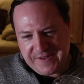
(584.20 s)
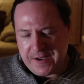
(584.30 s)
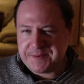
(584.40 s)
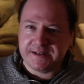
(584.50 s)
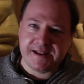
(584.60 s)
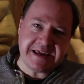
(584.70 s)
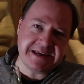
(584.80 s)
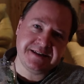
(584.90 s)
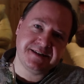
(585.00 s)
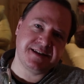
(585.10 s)
If I'm to
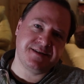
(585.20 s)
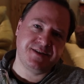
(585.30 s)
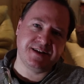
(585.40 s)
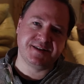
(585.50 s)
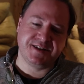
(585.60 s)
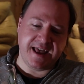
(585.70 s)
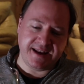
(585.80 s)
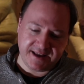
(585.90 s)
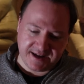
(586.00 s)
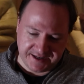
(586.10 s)
liken this to
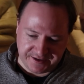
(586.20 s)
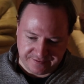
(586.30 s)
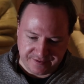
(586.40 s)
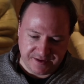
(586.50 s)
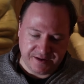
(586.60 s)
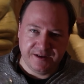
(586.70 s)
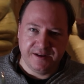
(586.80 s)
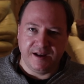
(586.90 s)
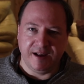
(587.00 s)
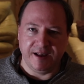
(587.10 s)
any kind of
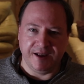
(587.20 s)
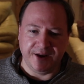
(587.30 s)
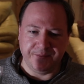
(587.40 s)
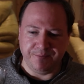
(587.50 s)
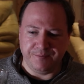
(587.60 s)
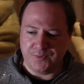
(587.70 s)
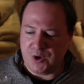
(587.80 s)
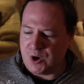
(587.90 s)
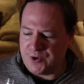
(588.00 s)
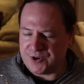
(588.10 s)

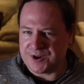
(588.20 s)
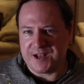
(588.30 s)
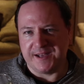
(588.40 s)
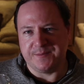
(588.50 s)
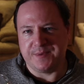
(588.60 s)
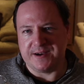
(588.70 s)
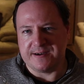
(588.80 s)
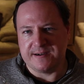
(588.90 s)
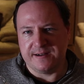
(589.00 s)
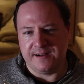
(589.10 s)
other kind of
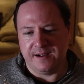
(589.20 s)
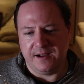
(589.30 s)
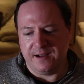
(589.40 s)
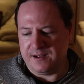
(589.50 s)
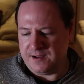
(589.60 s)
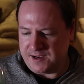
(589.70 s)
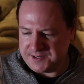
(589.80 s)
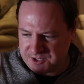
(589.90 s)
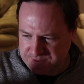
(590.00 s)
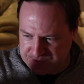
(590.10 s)
beer,
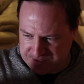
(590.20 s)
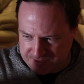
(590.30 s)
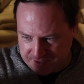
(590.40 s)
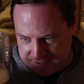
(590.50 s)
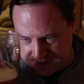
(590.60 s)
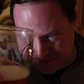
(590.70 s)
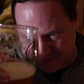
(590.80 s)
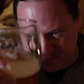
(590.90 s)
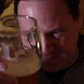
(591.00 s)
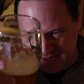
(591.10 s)
I'd almost go like,
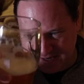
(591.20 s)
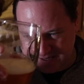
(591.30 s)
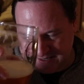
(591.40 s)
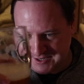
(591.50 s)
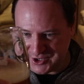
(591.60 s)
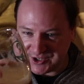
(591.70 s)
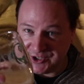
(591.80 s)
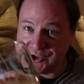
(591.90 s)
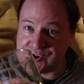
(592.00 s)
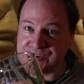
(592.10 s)
it
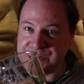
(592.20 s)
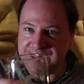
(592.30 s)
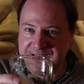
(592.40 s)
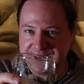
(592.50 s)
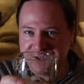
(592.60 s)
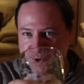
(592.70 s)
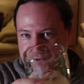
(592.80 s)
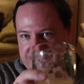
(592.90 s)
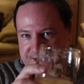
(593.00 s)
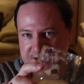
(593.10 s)
doesn't look like a
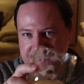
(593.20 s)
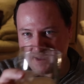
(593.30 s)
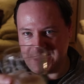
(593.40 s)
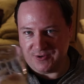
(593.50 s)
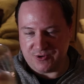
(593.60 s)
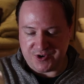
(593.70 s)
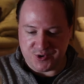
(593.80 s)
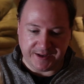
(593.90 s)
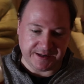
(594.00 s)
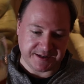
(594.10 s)
Northeast IPA or a
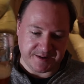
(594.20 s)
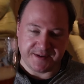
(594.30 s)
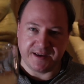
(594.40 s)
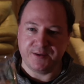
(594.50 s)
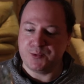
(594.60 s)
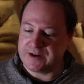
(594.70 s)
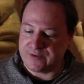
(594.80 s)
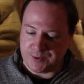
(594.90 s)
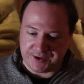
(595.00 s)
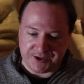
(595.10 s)
New England IPA,
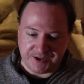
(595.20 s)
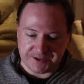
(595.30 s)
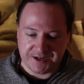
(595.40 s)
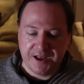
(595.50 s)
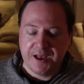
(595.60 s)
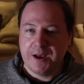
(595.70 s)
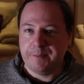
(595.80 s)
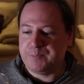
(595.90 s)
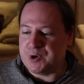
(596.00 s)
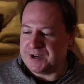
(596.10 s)
whatever you want to call it,
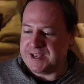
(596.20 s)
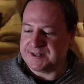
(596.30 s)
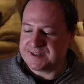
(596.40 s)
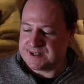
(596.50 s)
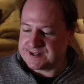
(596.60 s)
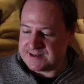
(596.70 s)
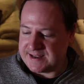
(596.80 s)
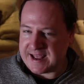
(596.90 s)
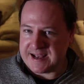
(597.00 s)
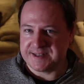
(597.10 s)
but it
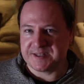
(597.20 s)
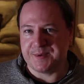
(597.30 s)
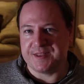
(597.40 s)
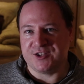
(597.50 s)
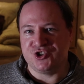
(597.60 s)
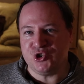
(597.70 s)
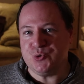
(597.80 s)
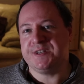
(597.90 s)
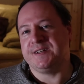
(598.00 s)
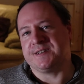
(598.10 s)
certainly has some of that
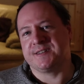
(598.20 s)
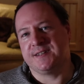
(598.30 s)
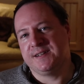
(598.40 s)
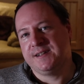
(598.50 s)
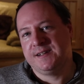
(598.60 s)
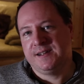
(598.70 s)
juiciness